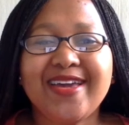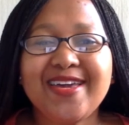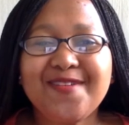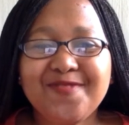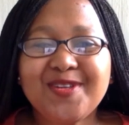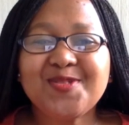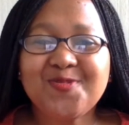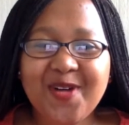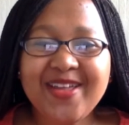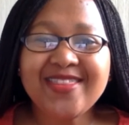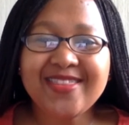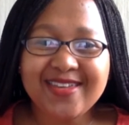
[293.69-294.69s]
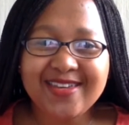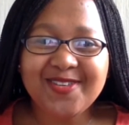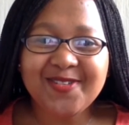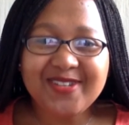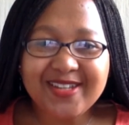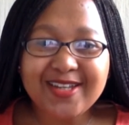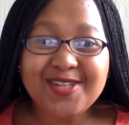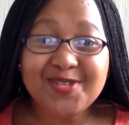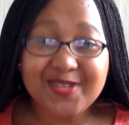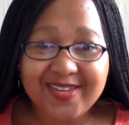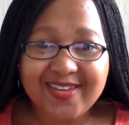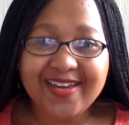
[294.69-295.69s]
if there's one thing you needed
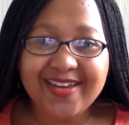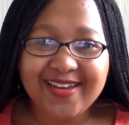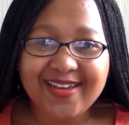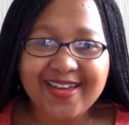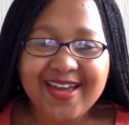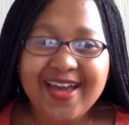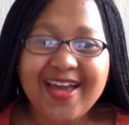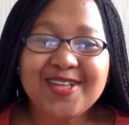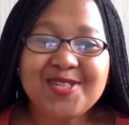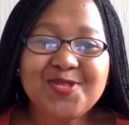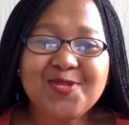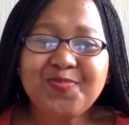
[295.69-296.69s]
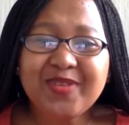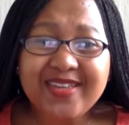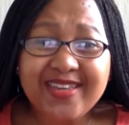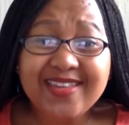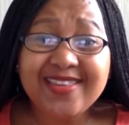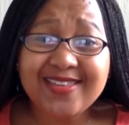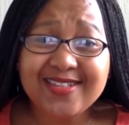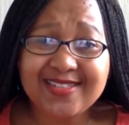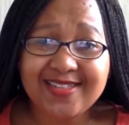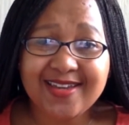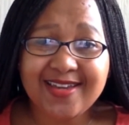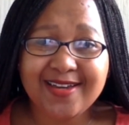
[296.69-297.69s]
to hear as you begin this
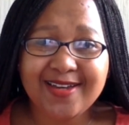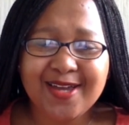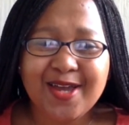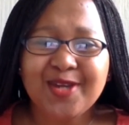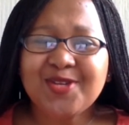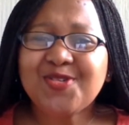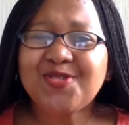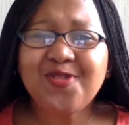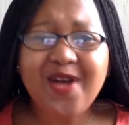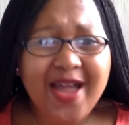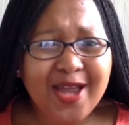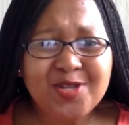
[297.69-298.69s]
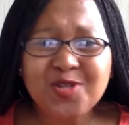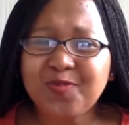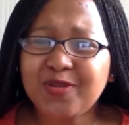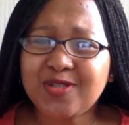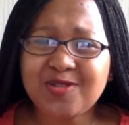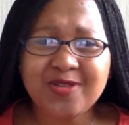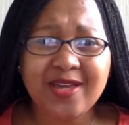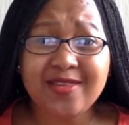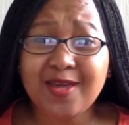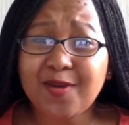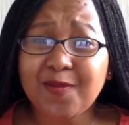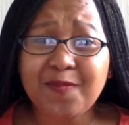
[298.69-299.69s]
year, trying to piece
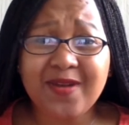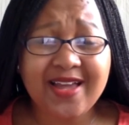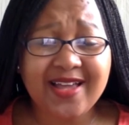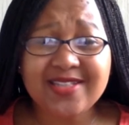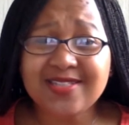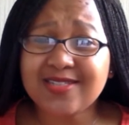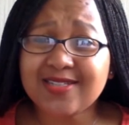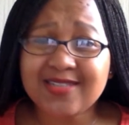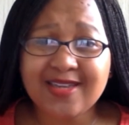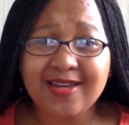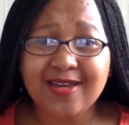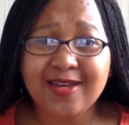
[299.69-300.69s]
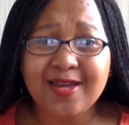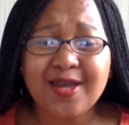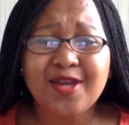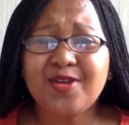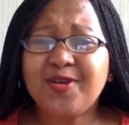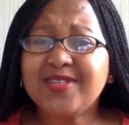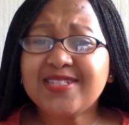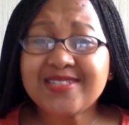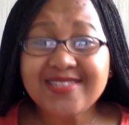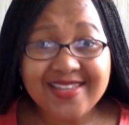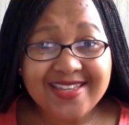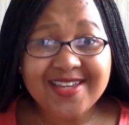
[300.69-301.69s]
together your plans this year, not
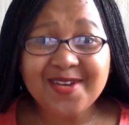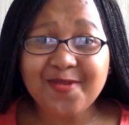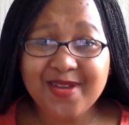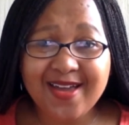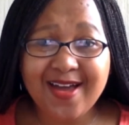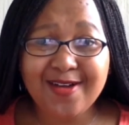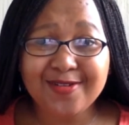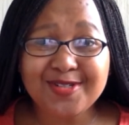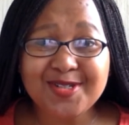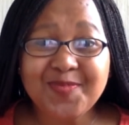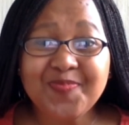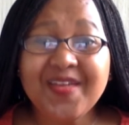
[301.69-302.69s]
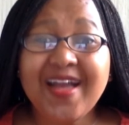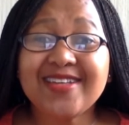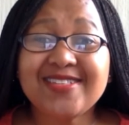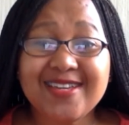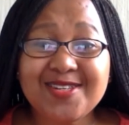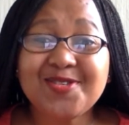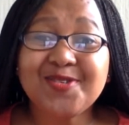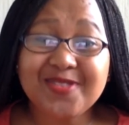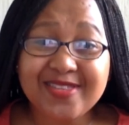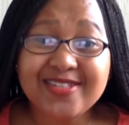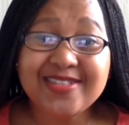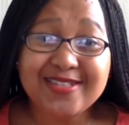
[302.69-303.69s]
seeing a way out, I say to you,
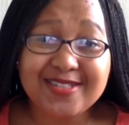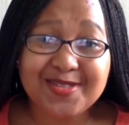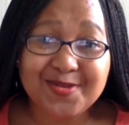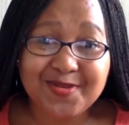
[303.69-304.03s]
this is the